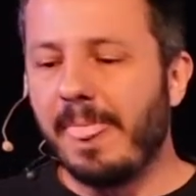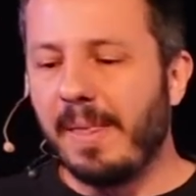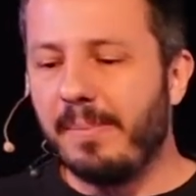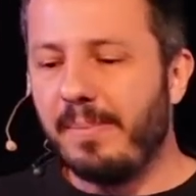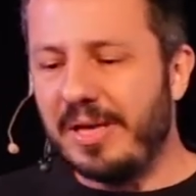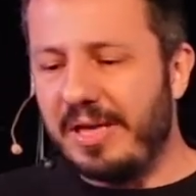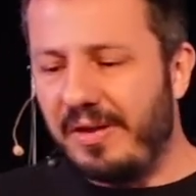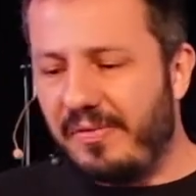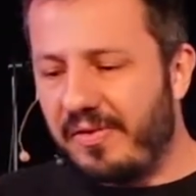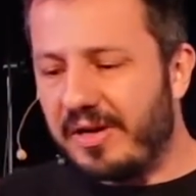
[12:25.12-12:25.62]

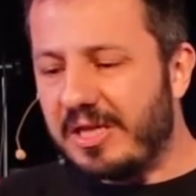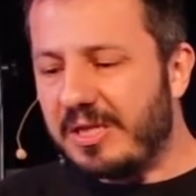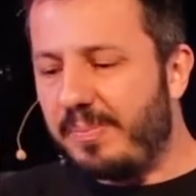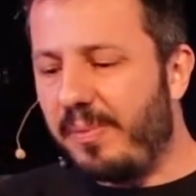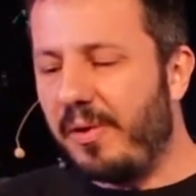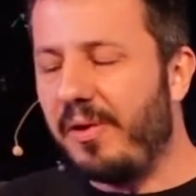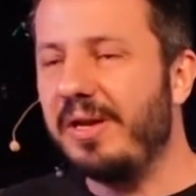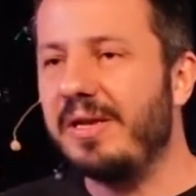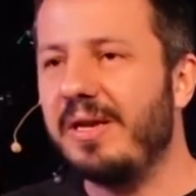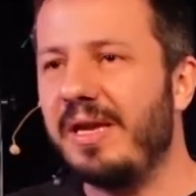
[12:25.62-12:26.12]
But the first
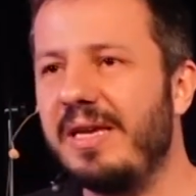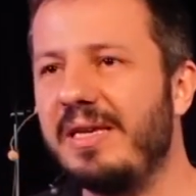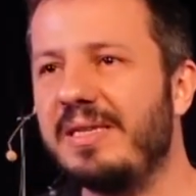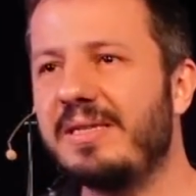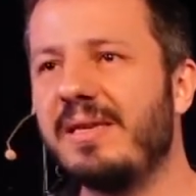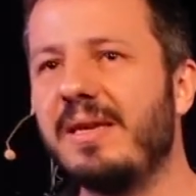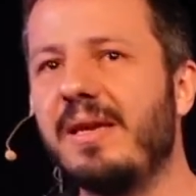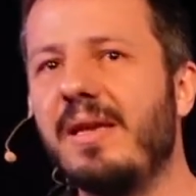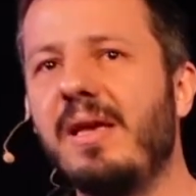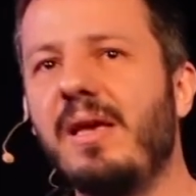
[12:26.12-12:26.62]
point
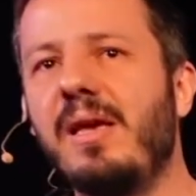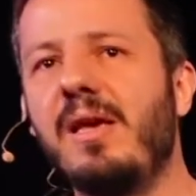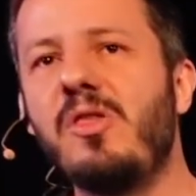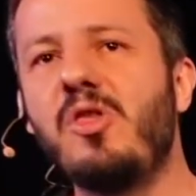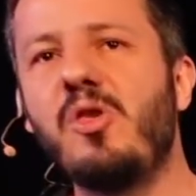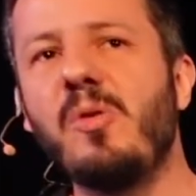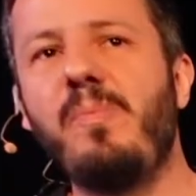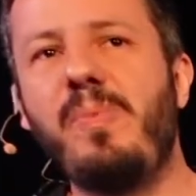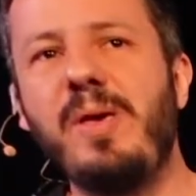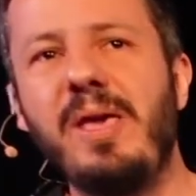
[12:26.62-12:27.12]
is
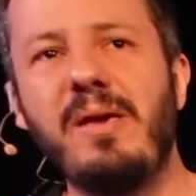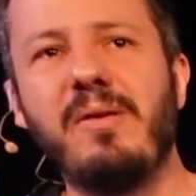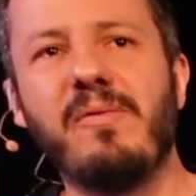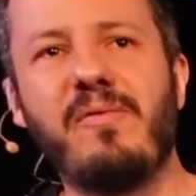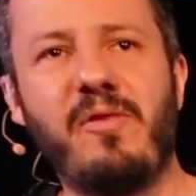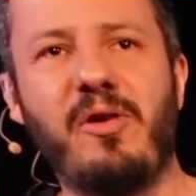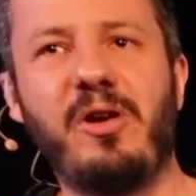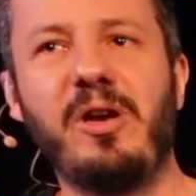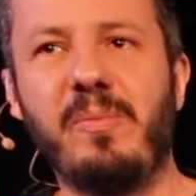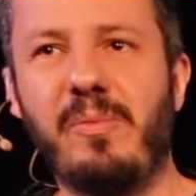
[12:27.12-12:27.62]
to be
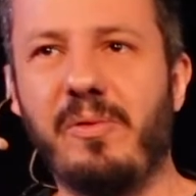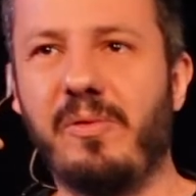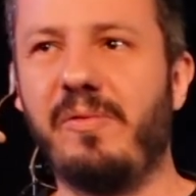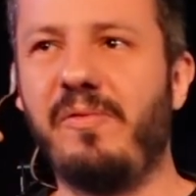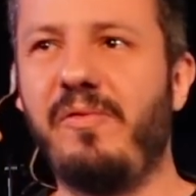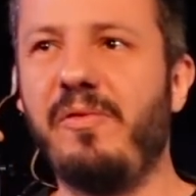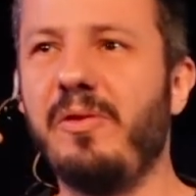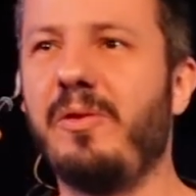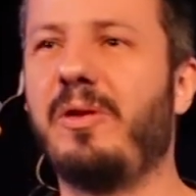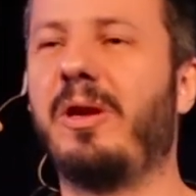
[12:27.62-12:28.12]

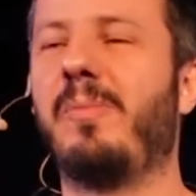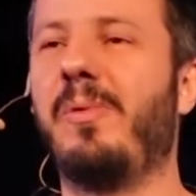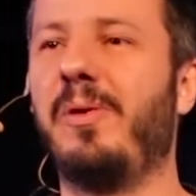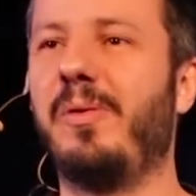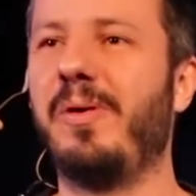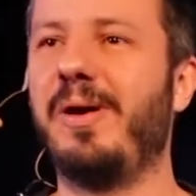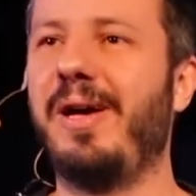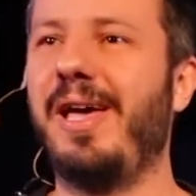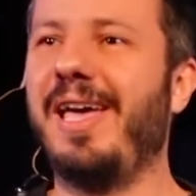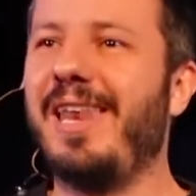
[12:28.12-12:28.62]
vulnerable.